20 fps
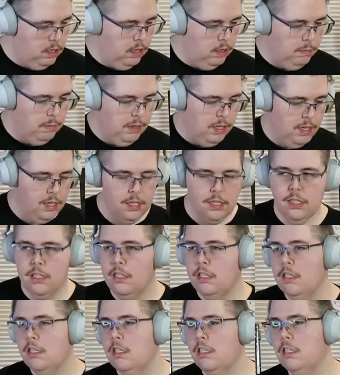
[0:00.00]
lube
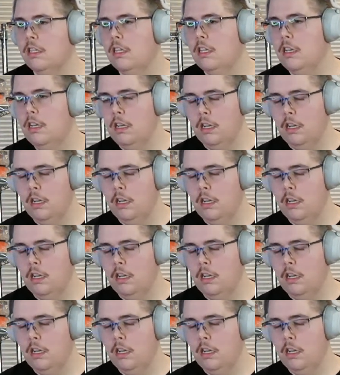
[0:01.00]
this